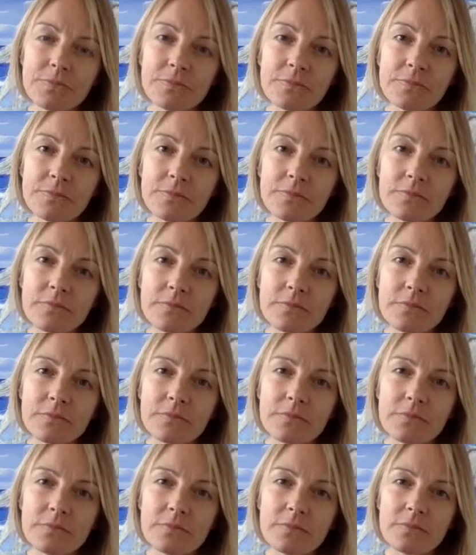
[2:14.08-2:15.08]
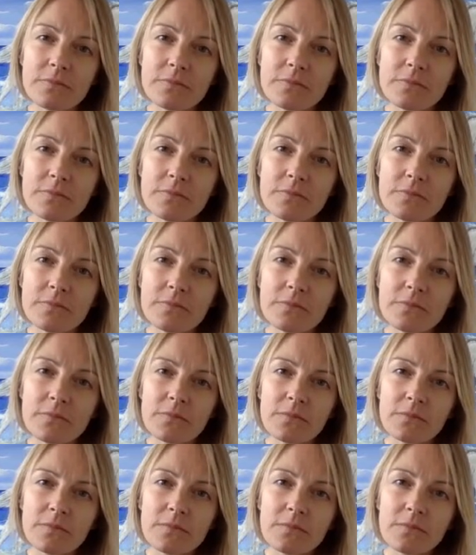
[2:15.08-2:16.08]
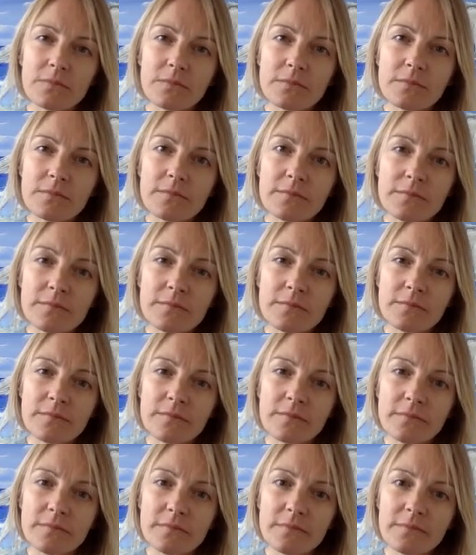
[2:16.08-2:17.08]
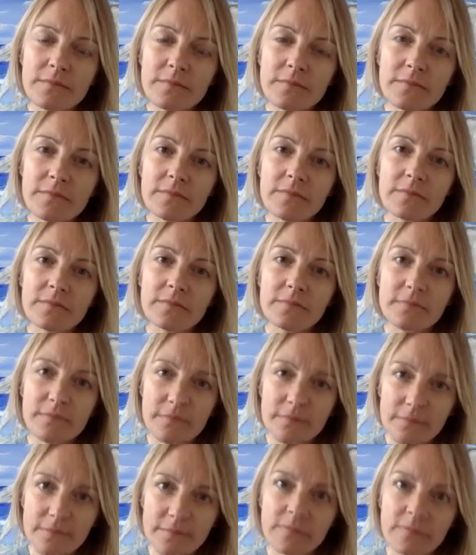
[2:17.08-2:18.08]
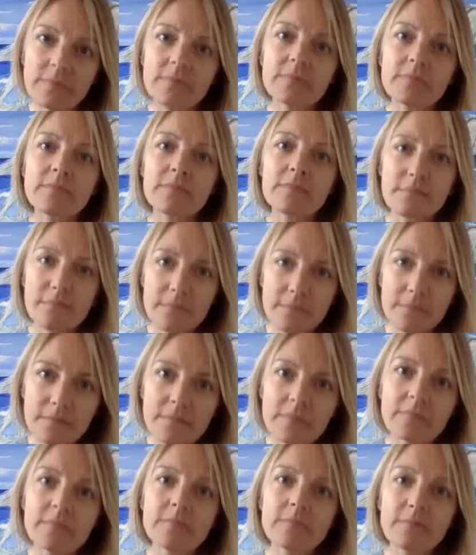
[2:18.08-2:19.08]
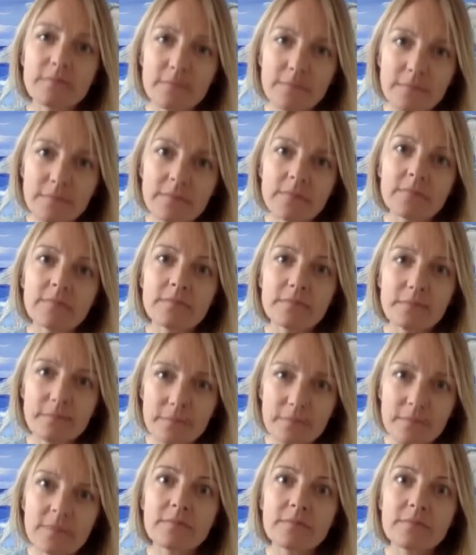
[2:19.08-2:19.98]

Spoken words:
No words are spoken by the person on screen.